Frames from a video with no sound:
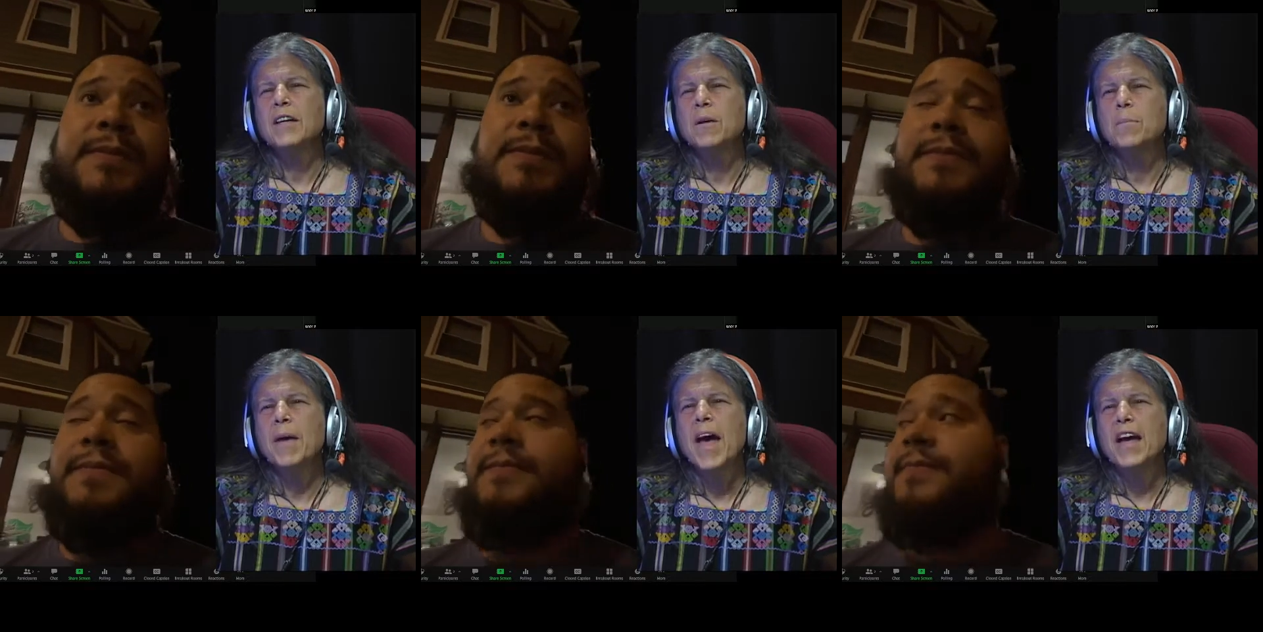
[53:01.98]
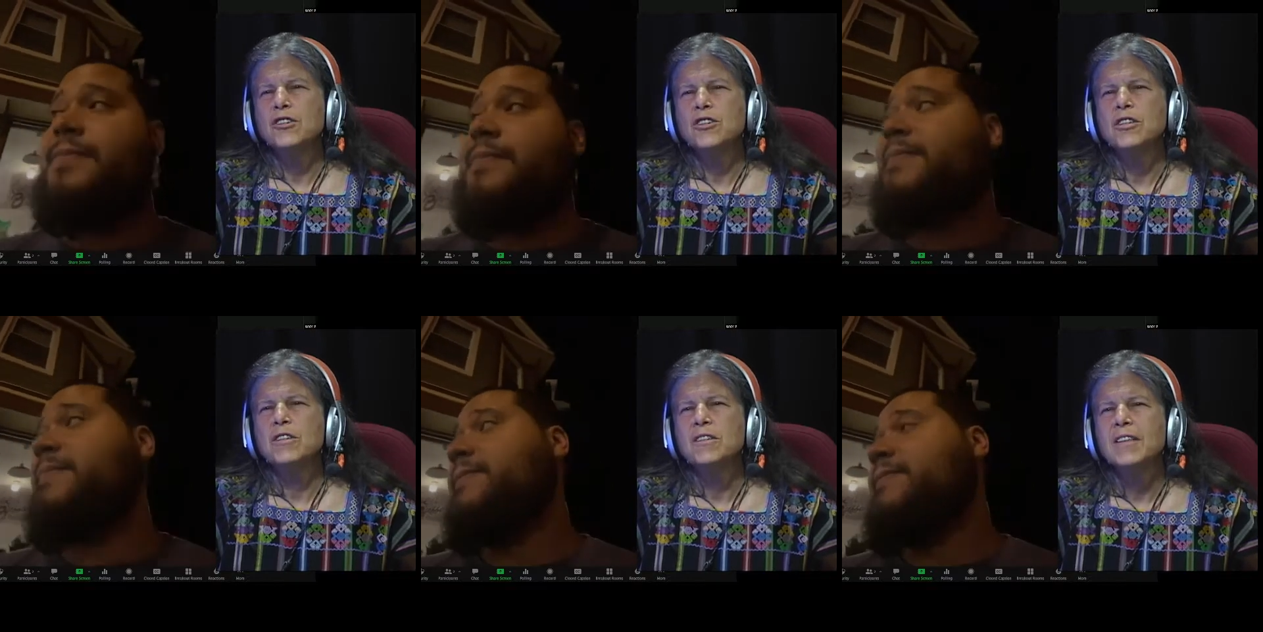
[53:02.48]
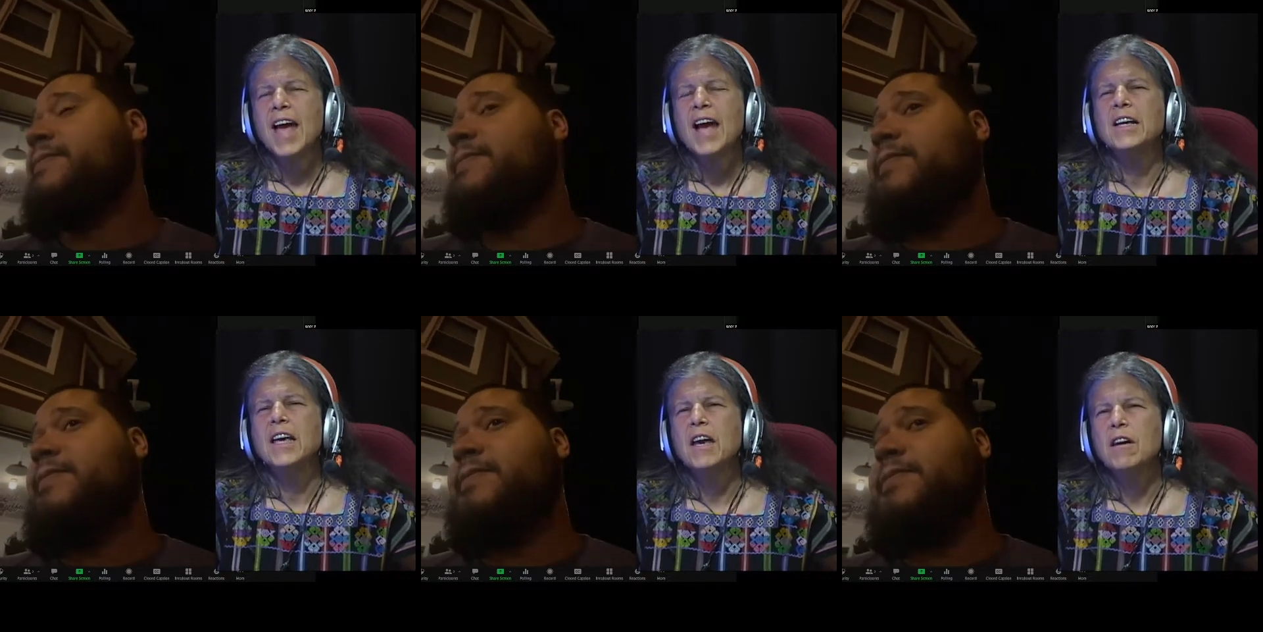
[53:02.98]
Speaker 1: compassion,
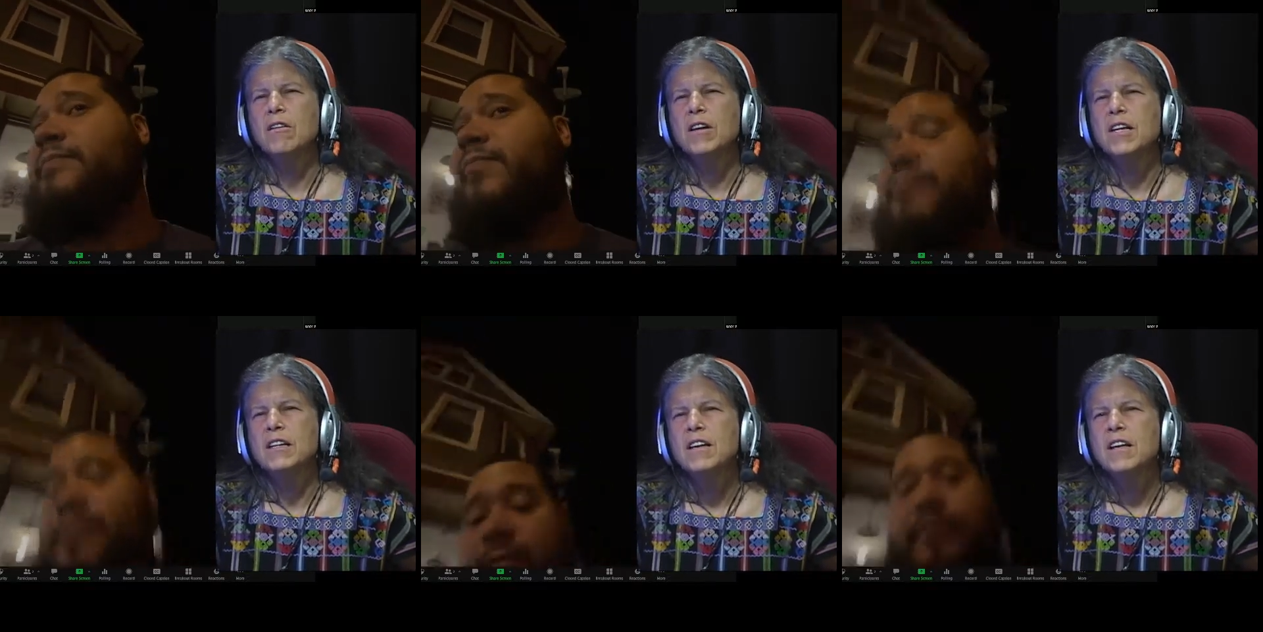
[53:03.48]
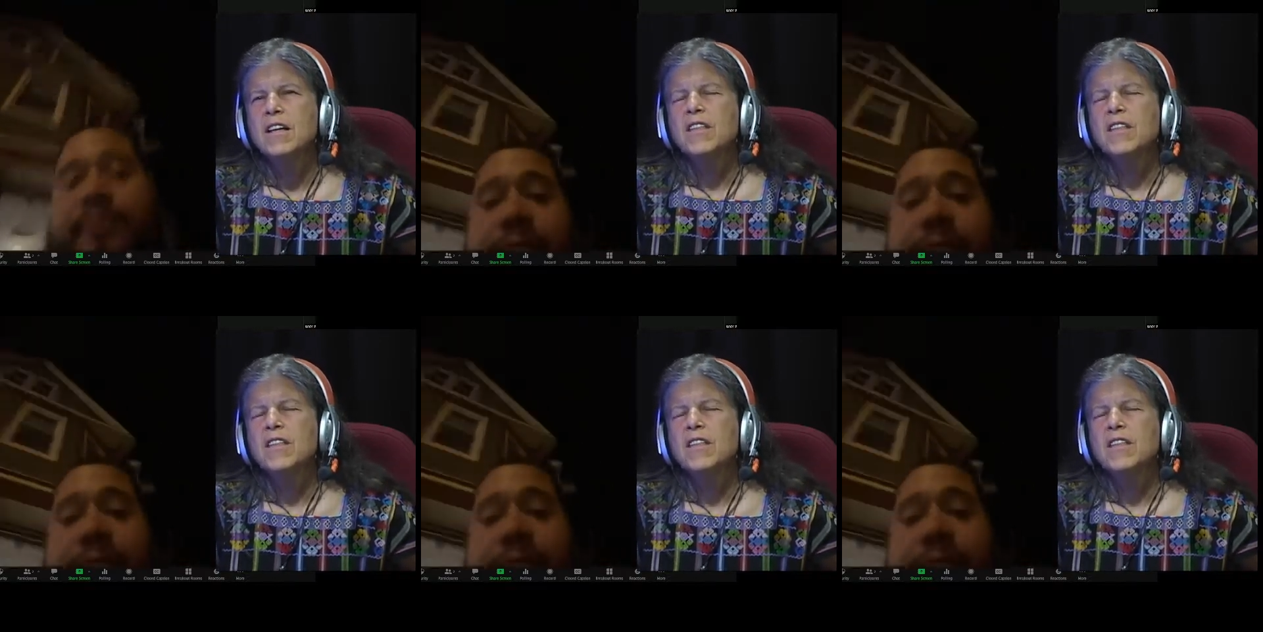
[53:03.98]
that caring